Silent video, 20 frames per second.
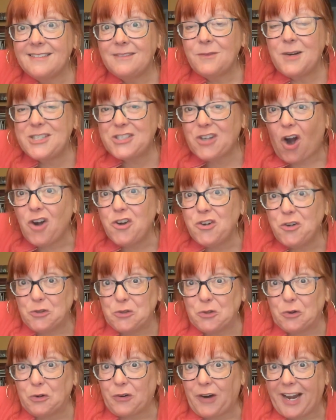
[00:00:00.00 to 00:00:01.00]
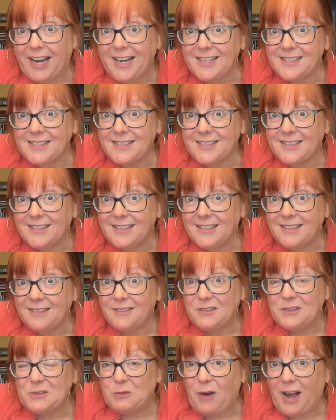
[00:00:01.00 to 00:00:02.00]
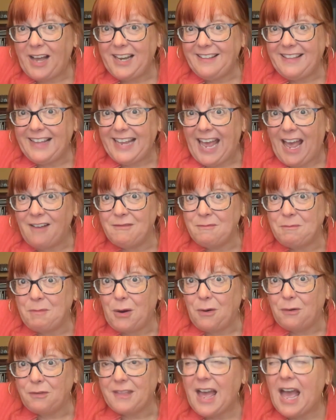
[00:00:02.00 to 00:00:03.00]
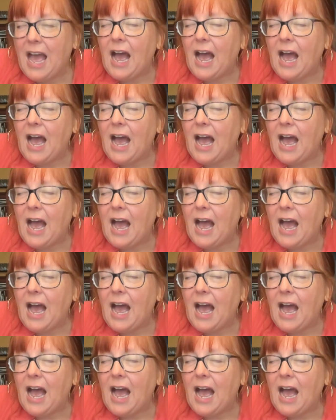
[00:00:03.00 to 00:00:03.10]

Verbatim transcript: which are neutral grays. Why do they have both?